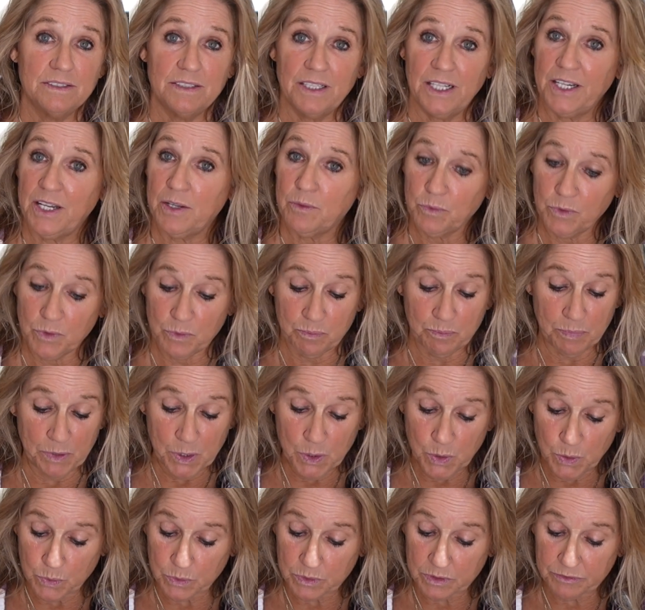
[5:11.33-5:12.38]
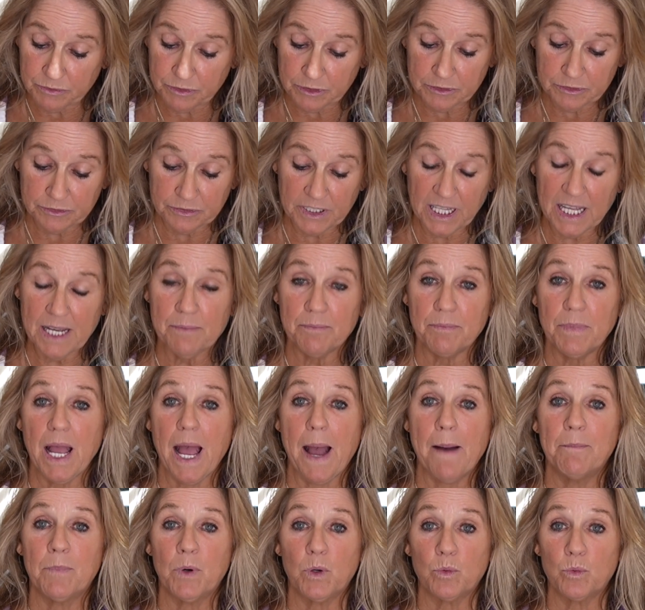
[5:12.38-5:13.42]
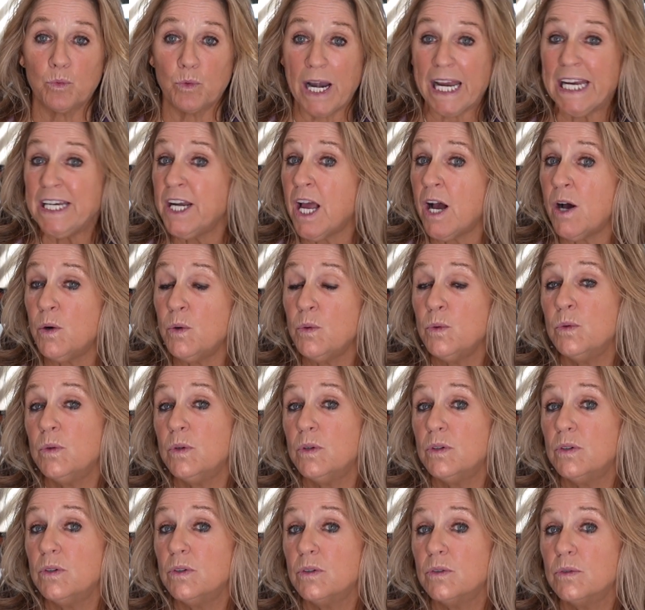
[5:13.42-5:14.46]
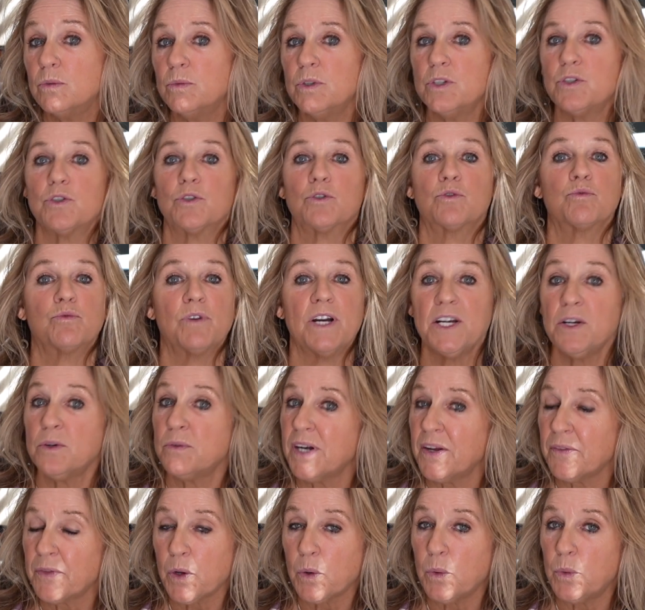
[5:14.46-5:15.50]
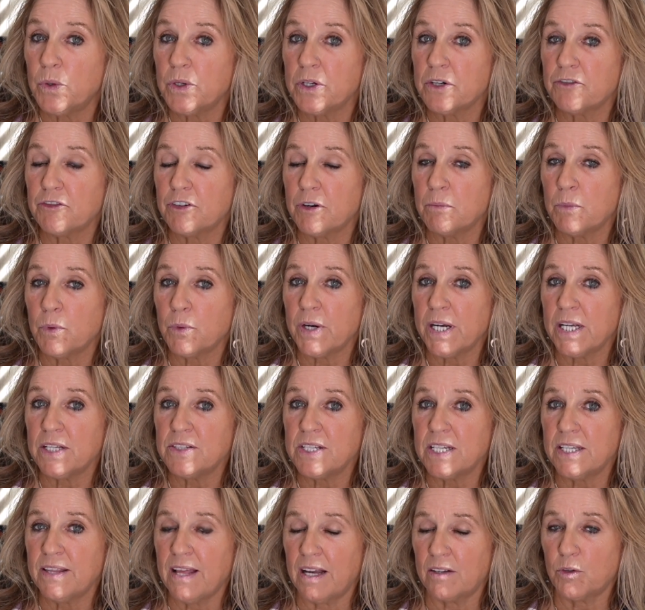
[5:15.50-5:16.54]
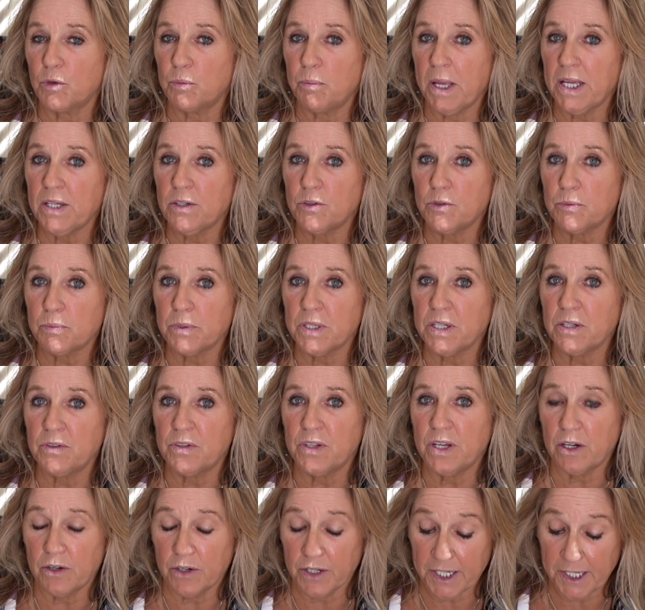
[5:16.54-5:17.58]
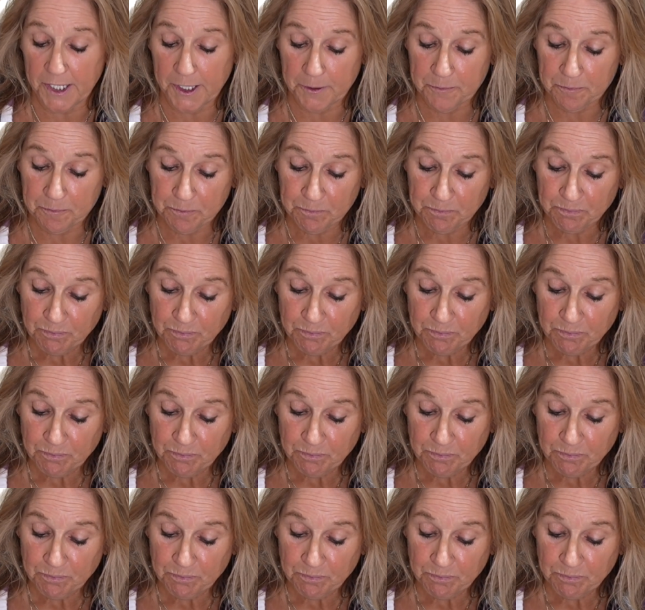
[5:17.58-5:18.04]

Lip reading: and it was beautiful flip, Moreno, which is right around the corner from Miranda in that Spanish Springs area.